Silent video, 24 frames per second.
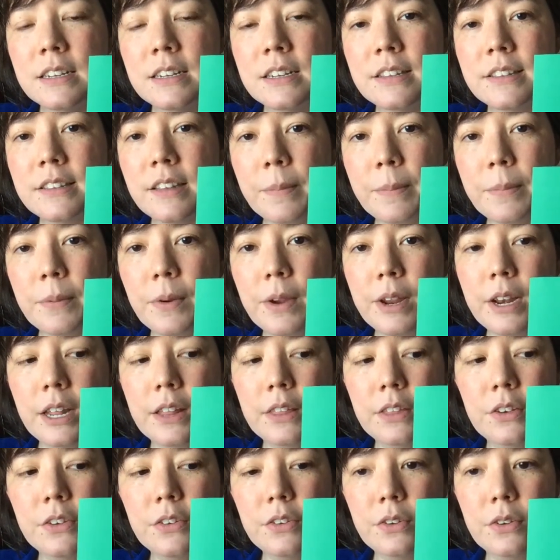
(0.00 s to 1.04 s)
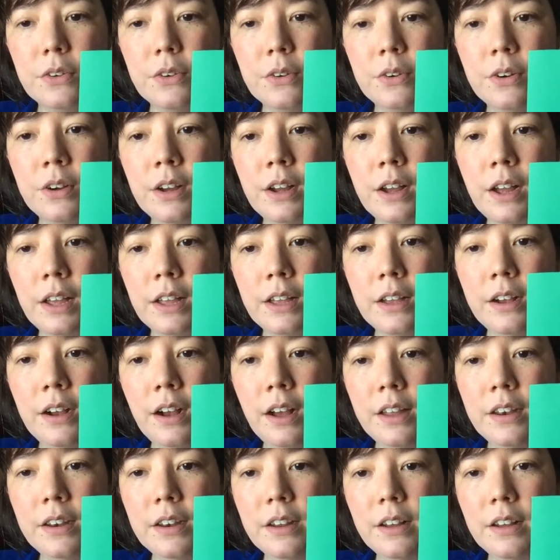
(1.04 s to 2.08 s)
separating the two. I
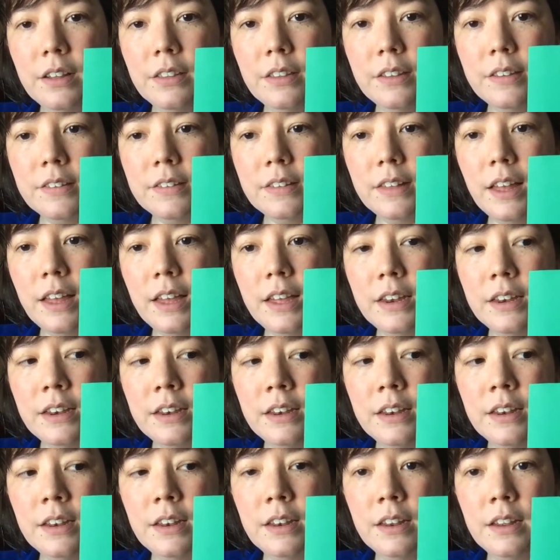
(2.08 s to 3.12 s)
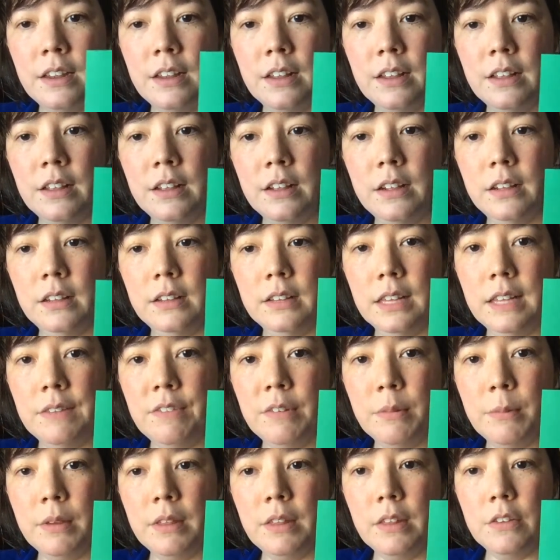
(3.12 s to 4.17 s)
cut on this line,
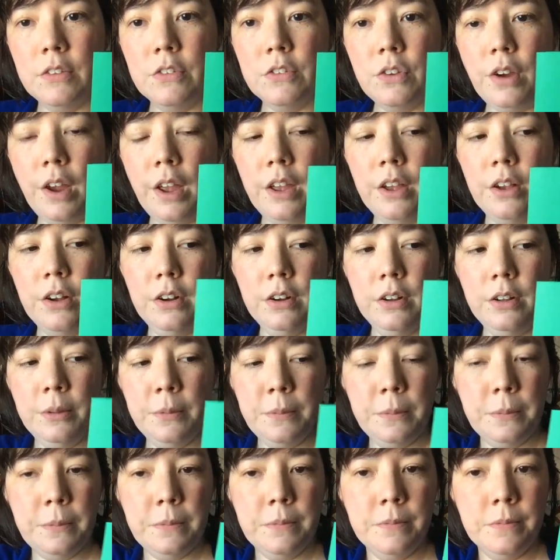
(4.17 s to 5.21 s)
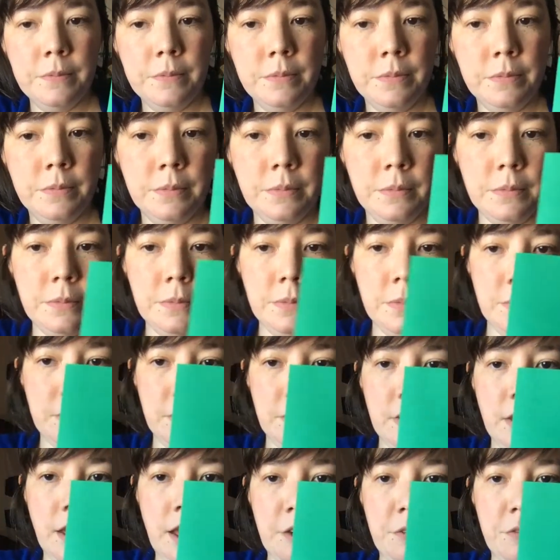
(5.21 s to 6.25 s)
leaving me this triangle.
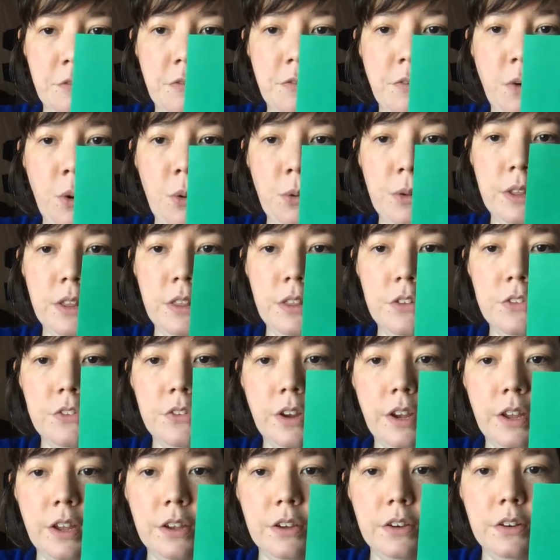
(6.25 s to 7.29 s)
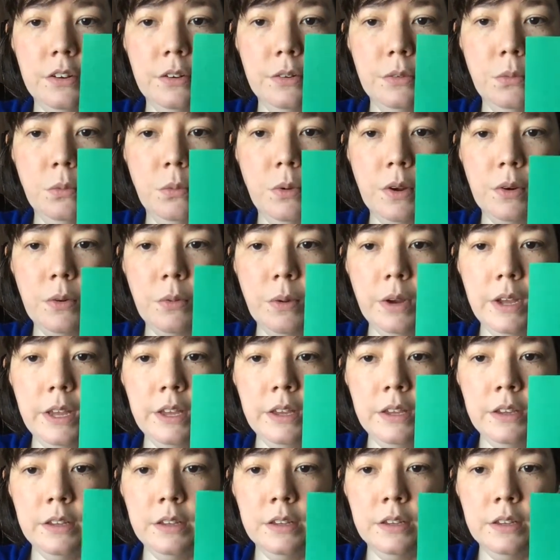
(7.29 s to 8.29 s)
I folded the triangle one way.